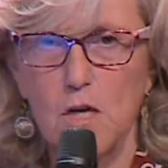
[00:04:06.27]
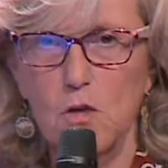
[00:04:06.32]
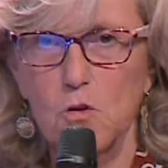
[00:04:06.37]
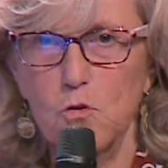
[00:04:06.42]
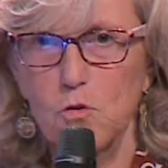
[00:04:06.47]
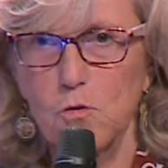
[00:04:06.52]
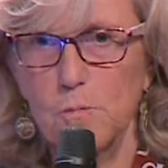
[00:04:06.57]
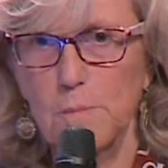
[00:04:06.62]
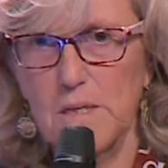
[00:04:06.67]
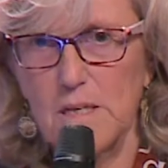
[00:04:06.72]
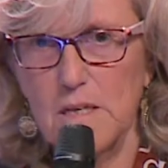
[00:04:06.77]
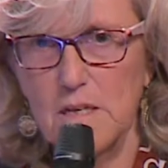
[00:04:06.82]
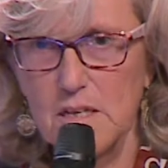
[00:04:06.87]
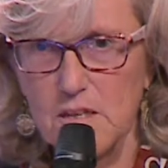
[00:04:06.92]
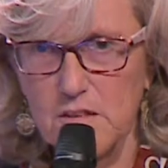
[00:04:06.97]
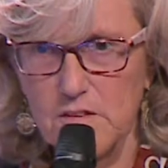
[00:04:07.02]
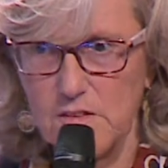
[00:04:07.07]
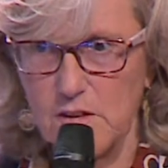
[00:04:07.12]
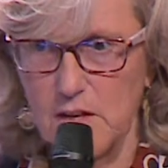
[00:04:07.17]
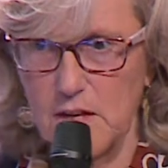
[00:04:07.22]
could be
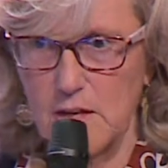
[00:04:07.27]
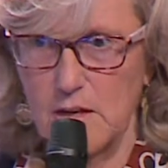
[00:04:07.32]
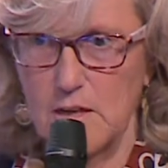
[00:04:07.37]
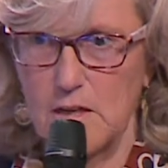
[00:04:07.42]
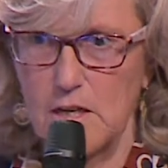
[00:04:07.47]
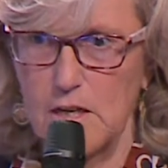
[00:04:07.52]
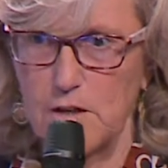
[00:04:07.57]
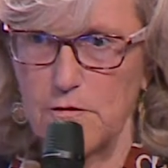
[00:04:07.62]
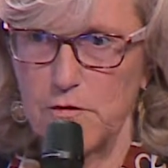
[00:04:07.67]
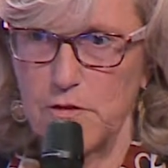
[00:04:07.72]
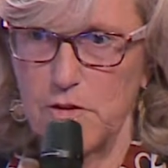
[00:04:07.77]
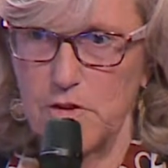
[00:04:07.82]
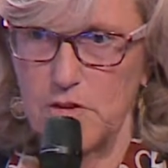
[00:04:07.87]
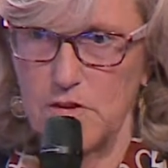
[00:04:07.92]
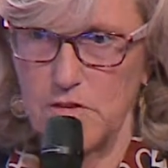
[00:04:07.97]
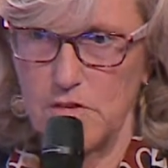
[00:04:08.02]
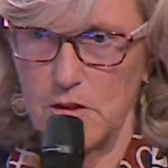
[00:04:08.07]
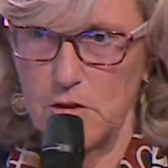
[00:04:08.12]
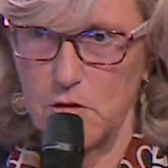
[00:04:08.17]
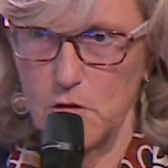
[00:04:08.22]
easier if there
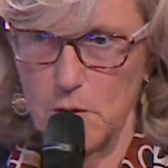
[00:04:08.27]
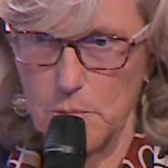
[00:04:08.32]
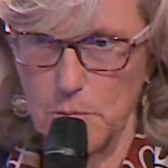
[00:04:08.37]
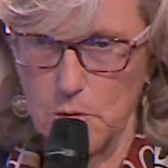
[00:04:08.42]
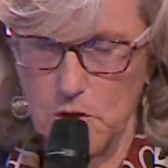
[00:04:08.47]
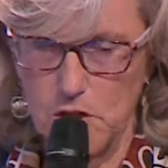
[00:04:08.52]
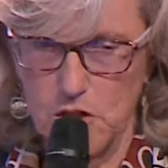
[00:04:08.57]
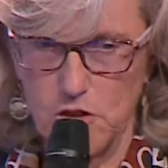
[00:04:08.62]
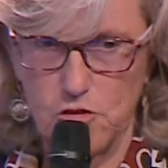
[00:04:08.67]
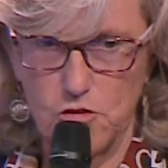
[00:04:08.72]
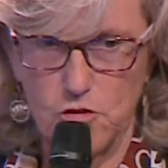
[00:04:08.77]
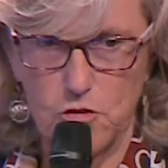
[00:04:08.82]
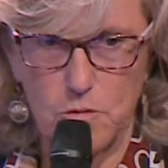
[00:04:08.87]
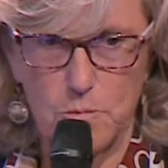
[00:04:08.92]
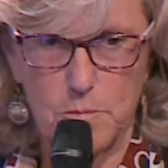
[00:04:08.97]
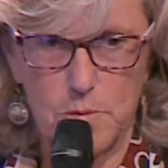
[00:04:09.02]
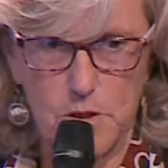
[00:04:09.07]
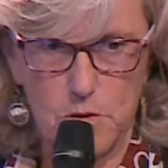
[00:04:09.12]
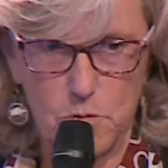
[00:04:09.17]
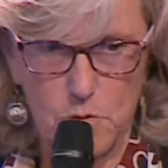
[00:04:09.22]
is a collaboration
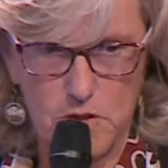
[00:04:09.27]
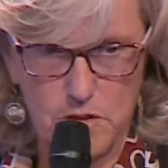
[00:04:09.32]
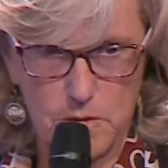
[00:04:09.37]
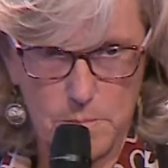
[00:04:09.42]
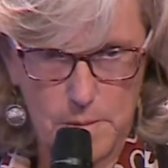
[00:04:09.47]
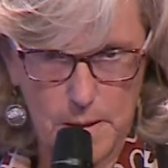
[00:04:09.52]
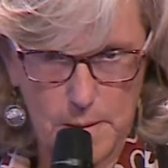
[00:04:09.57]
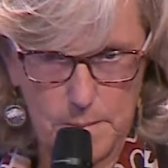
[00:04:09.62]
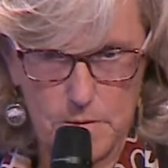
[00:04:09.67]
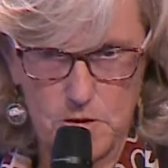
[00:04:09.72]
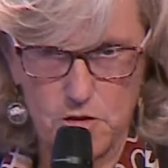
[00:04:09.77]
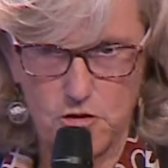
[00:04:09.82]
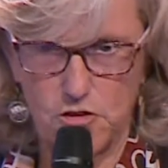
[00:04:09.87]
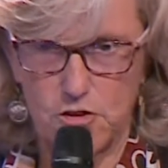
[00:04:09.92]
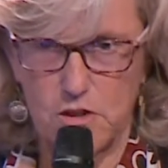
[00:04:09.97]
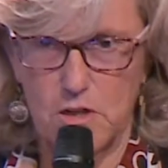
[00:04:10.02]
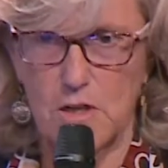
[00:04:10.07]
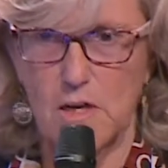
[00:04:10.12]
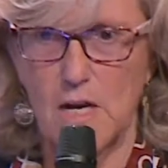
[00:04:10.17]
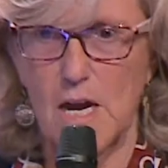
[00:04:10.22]
between the
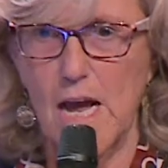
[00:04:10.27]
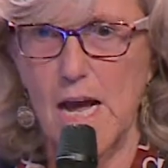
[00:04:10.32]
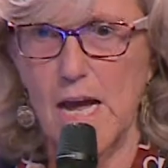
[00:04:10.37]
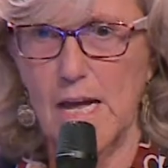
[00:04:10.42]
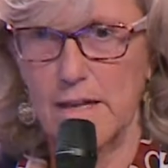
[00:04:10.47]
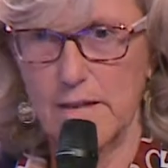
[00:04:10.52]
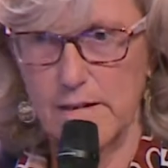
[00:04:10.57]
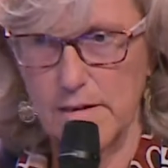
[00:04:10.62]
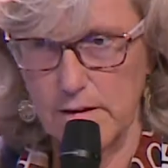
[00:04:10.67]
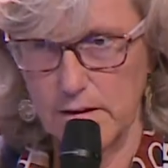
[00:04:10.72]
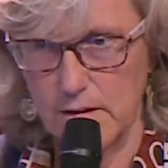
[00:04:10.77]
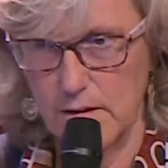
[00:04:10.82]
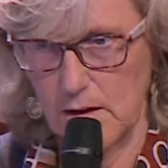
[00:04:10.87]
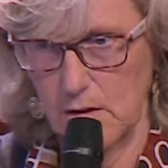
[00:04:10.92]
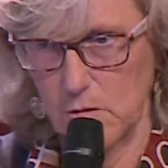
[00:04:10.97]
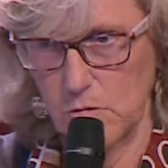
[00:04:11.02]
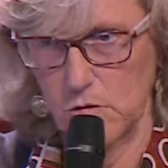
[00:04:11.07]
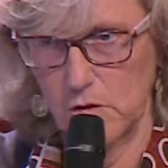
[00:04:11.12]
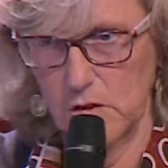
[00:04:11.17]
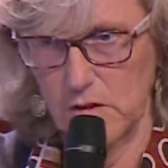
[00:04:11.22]
publisher and the
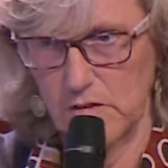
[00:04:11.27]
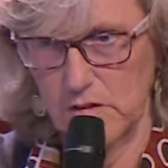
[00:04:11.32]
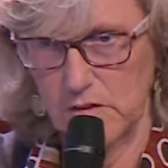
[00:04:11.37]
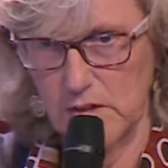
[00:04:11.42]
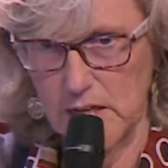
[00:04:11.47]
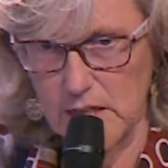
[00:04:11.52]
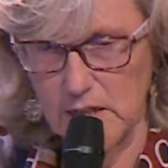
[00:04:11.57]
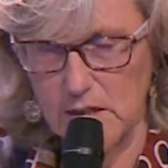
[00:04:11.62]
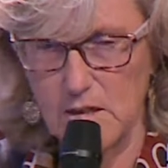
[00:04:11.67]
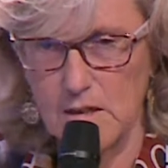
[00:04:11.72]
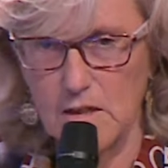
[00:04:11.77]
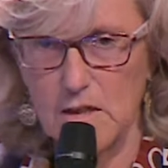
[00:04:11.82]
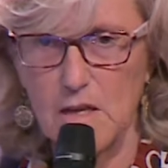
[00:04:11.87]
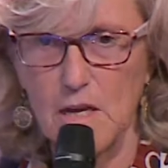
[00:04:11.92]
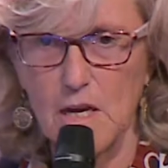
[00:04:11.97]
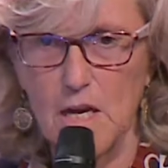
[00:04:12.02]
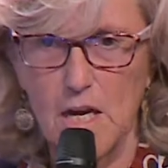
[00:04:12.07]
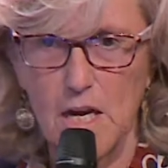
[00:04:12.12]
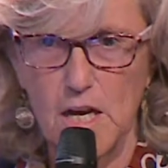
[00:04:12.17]
authorized entity,